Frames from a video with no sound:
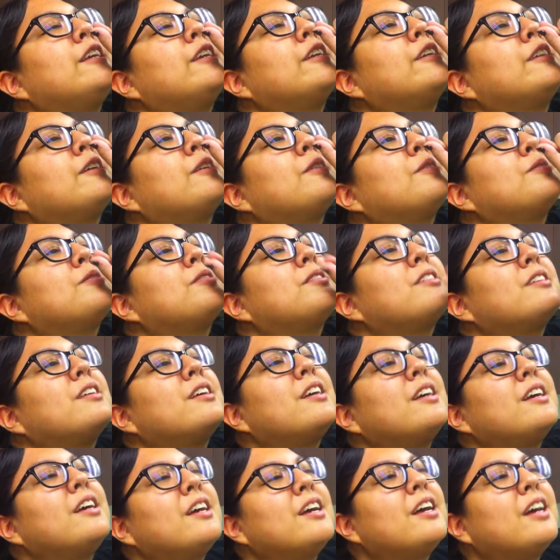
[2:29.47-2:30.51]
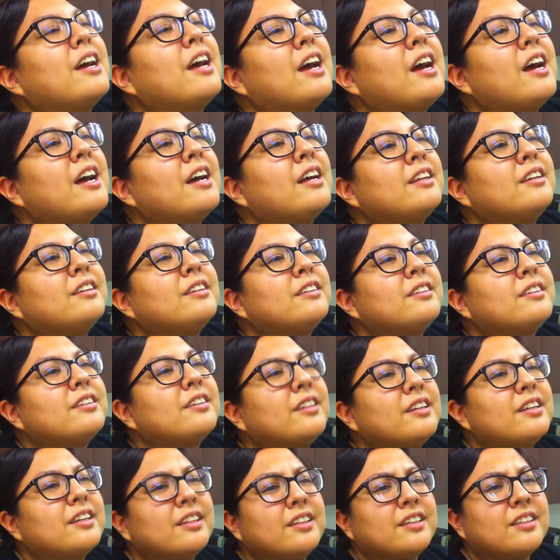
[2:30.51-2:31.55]
in your nose. And
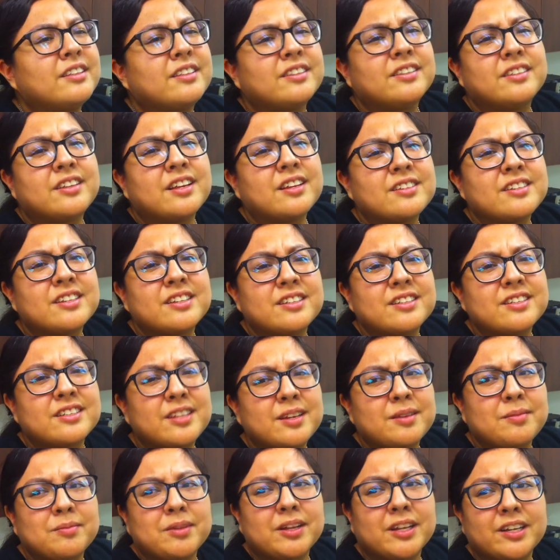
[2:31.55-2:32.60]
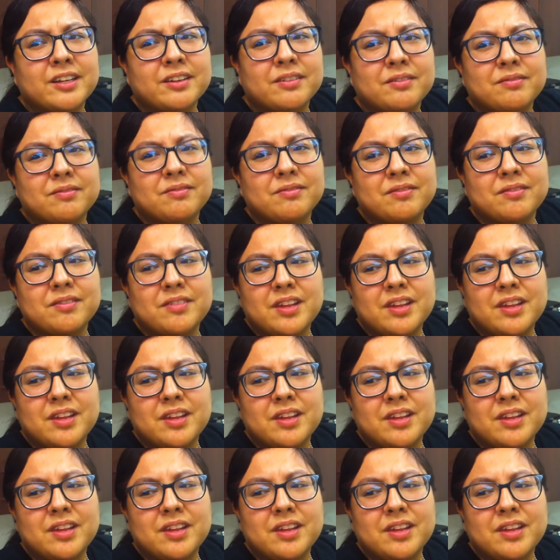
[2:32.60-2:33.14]
it doesn't seem like it